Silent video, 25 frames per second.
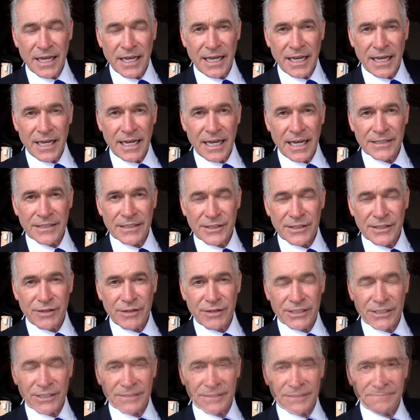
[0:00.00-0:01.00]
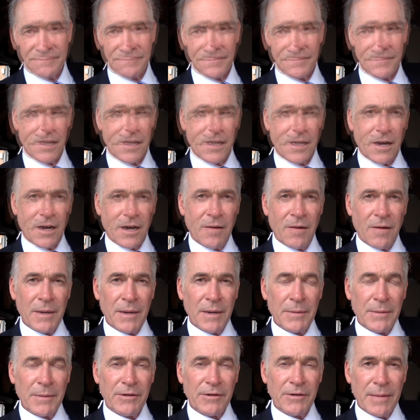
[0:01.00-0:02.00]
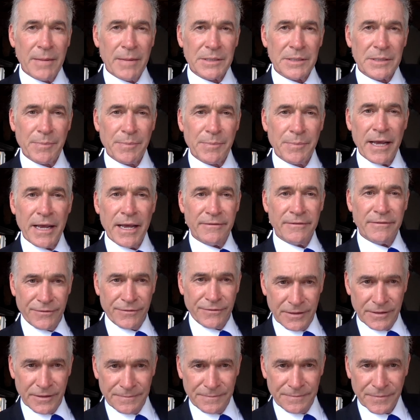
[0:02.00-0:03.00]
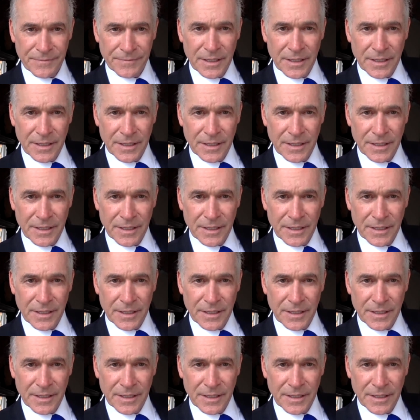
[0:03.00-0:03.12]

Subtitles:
and discretion. Are mammograms painful?